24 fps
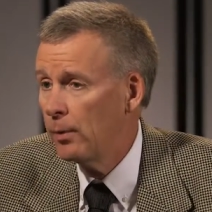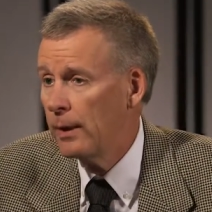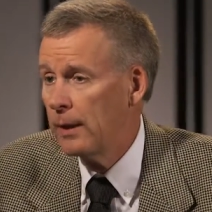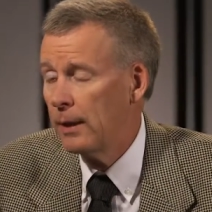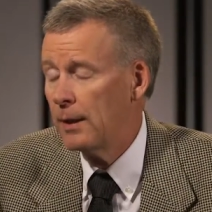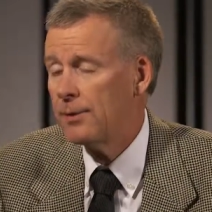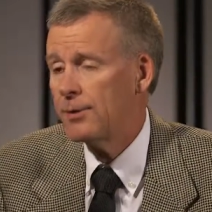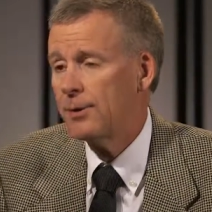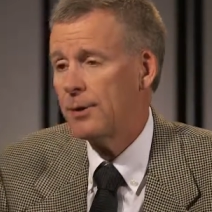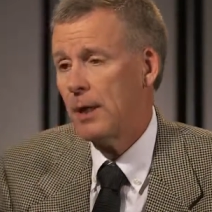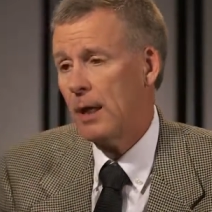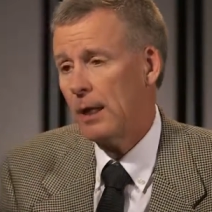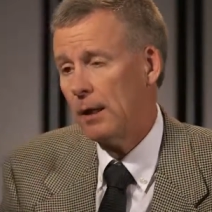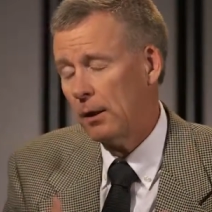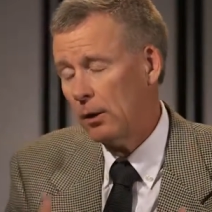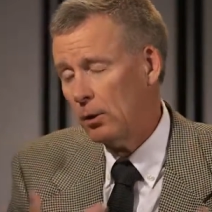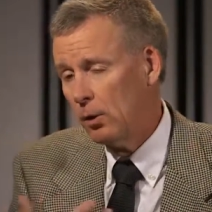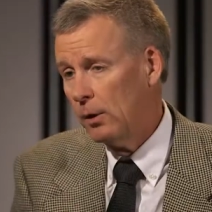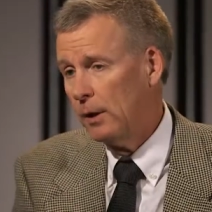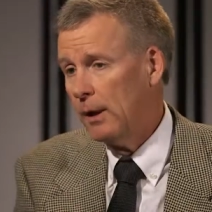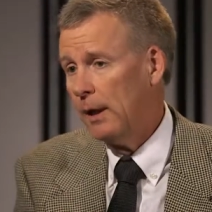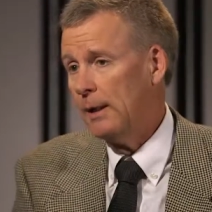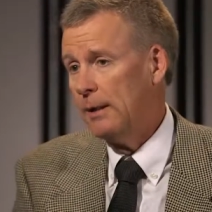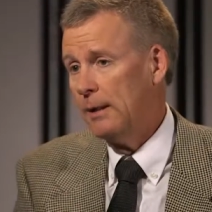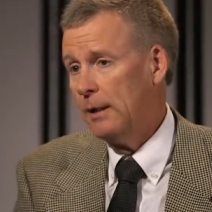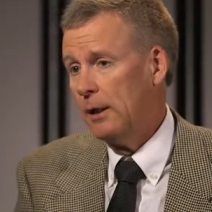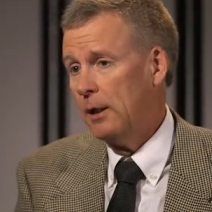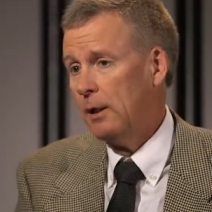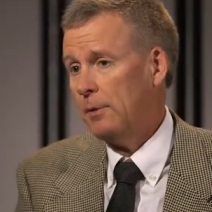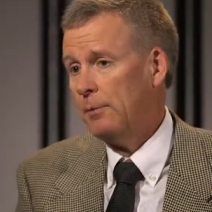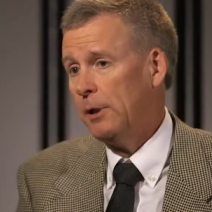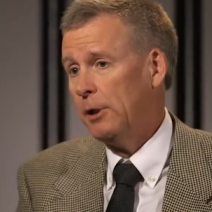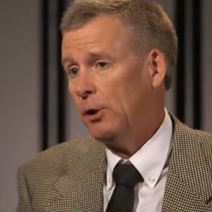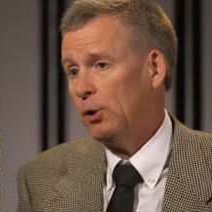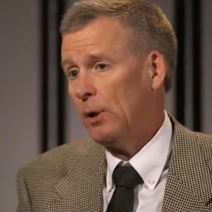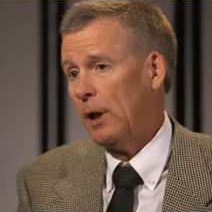that it's not a good idea to
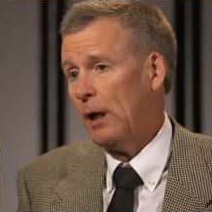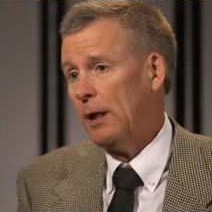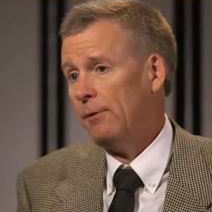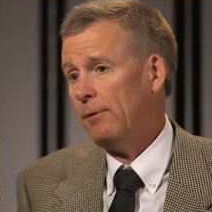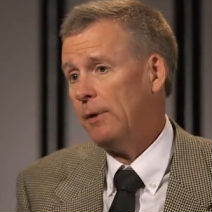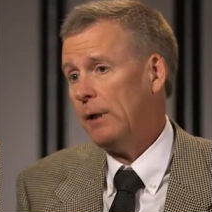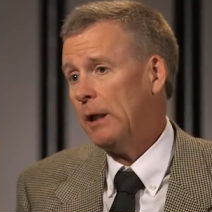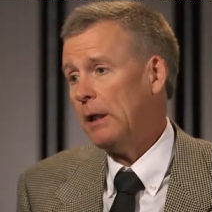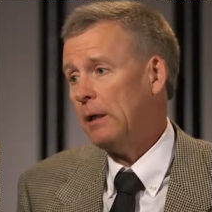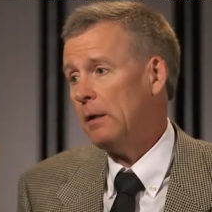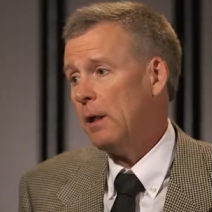be driving,